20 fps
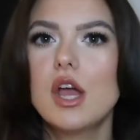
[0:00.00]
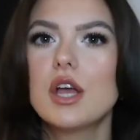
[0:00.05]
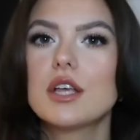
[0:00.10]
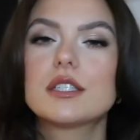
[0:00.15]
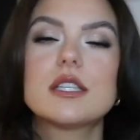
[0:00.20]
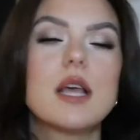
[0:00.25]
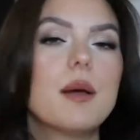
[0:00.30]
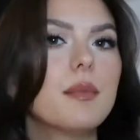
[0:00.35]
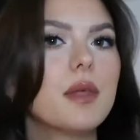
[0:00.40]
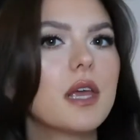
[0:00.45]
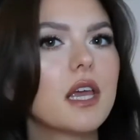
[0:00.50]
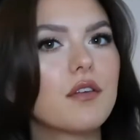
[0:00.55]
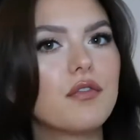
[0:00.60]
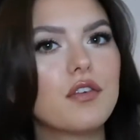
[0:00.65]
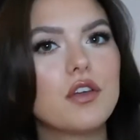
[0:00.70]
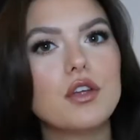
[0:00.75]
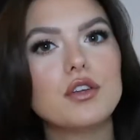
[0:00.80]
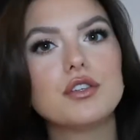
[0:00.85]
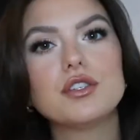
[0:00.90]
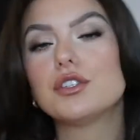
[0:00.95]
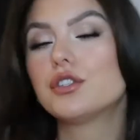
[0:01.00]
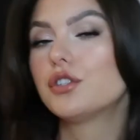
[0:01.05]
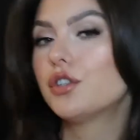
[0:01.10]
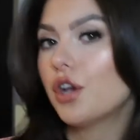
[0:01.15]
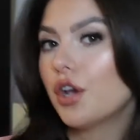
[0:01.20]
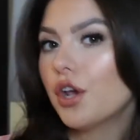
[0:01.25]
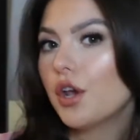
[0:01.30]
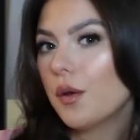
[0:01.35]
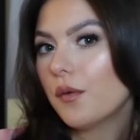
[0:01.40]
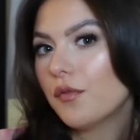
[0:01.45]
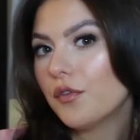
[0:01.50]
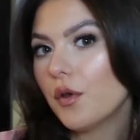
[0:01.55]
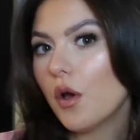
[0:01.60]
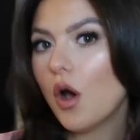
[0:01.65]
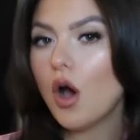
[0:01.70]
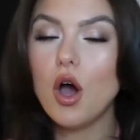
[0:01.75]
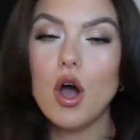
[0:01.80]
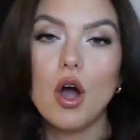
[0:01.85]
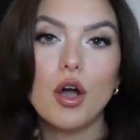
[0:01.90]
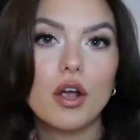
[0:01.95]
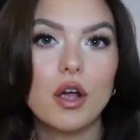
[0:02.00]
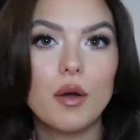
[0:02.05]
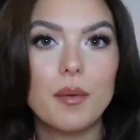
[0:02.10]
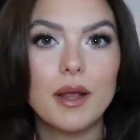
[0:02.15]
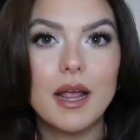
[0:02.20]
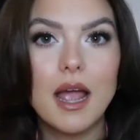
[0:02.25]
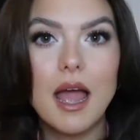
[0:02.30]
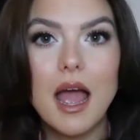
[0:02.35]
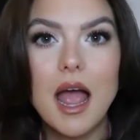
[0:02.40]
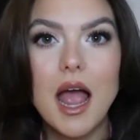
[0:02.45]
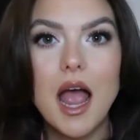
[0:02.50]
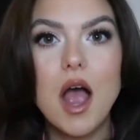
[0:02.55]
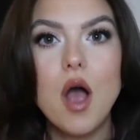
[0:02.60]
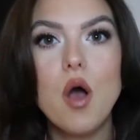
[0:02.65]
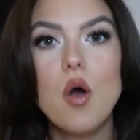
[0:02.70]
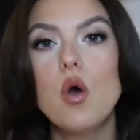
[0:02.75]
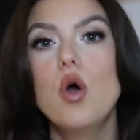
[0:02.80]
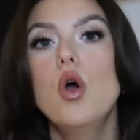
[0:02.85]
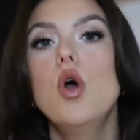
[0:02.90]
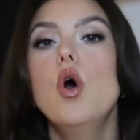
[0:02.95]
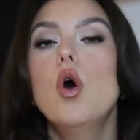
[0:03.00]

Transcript: Something for you to do if you are going out,